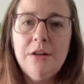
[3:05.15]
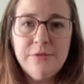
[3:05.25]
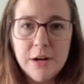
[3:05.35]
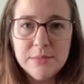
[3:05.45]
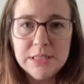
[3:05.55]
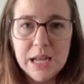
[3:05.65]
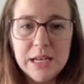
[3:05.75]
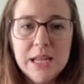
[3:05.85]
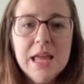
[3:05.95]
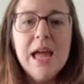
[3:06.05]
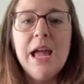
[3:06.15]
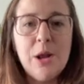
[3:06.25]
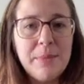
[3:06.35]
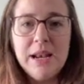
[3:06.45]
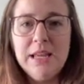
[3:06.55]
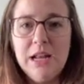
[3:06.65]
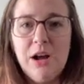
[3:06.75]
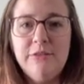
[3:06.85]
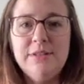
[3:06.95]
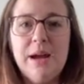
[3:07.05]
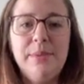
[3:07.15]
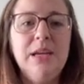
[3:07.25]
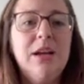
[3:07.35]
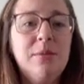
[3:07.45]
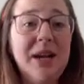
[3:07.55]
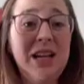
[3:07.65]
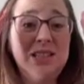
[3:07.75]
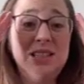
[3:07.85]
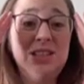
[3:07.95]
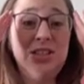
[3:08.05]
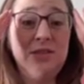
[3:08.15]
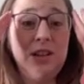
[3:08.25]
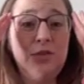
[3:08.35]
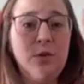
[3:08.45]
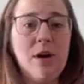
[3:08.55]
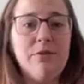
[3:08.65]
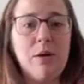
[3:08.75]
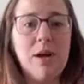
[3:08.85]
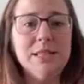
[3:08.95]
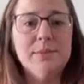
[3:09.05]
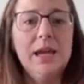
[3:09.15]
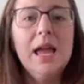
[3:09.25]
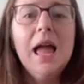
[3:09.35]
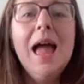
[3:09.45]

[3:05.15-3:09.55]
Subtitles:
our farm stand. I know I'm kind of getting off topic here, but I guess this is just a video for whatever I want it to be.